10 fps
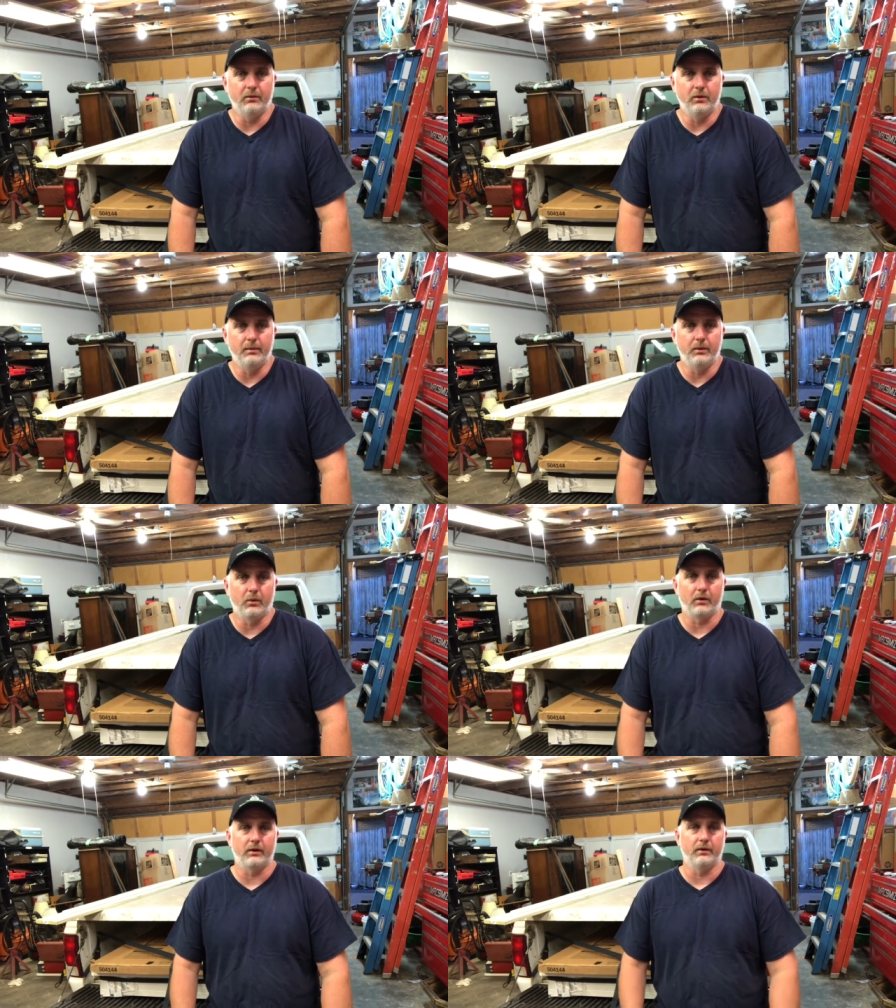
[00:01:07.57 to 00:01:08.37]
We'll be
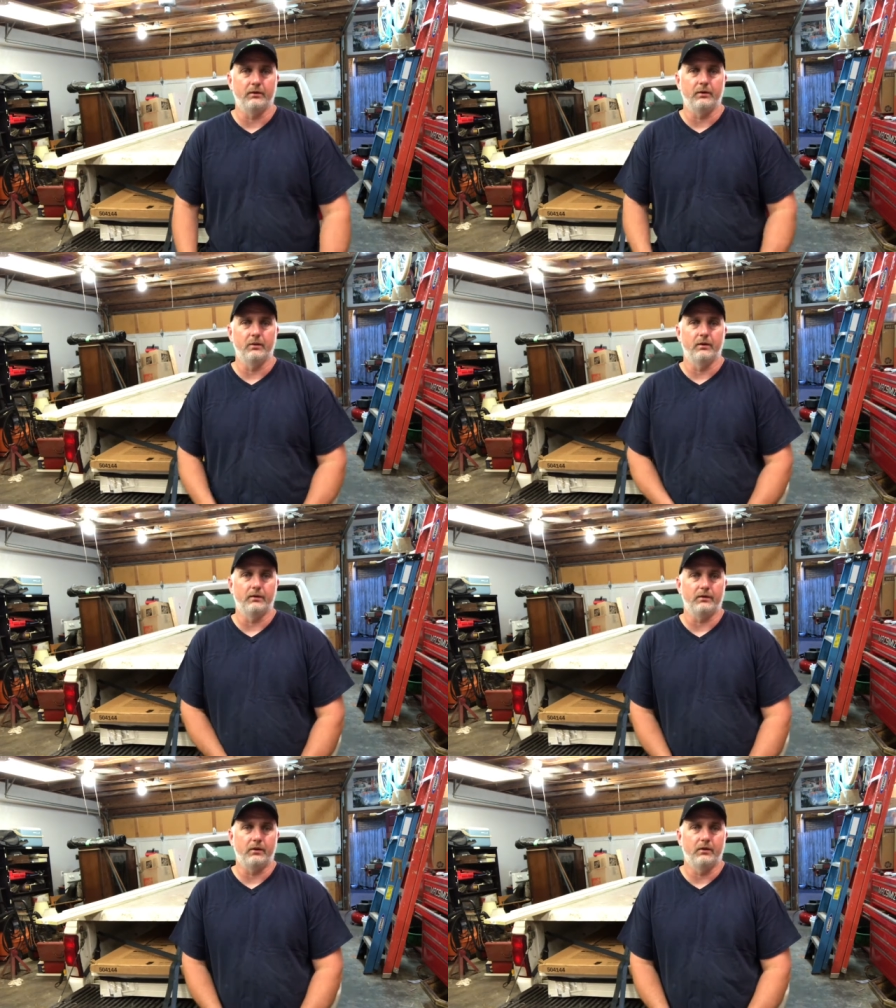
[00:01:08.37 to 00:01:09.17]
working on doing
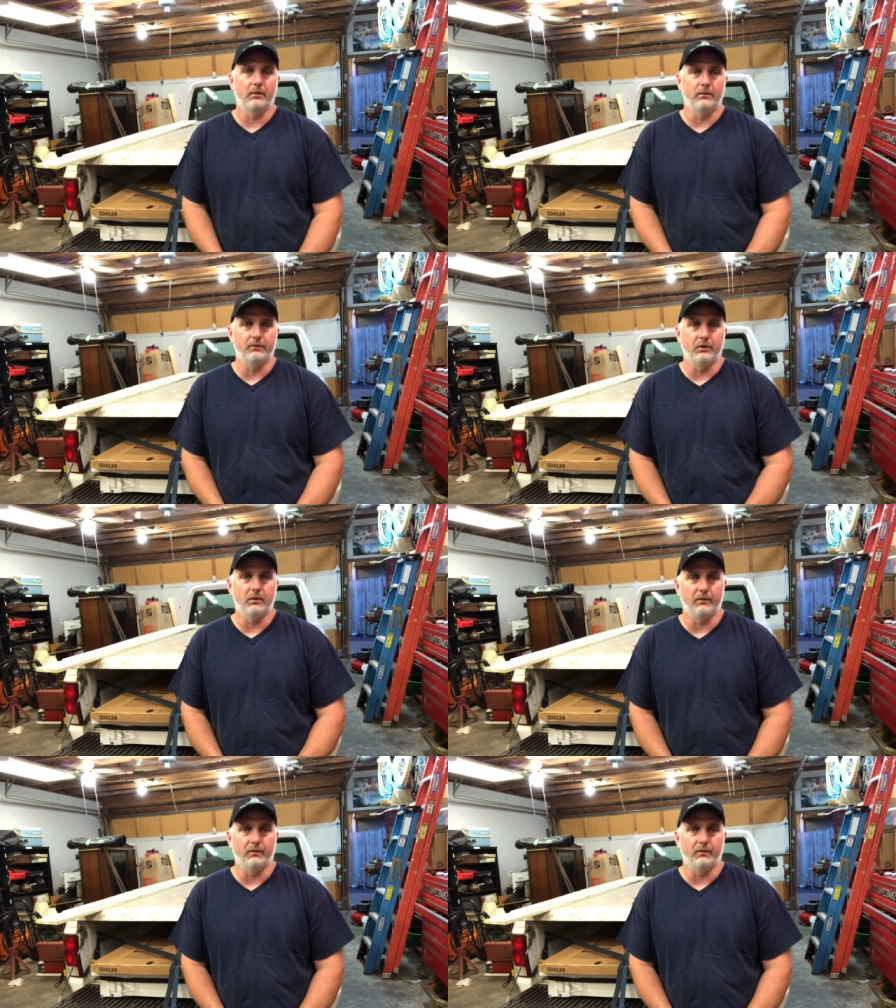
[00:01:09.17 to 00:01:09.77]
a thorough review